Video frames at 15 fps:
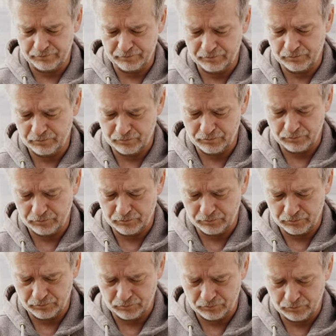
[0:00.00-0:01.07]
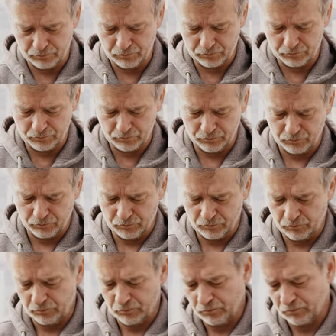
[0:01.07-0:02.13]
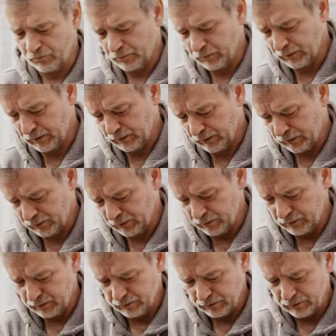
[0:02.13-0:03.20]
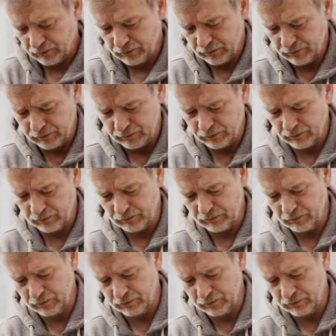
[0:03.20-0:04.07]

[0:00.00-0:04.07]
(silence)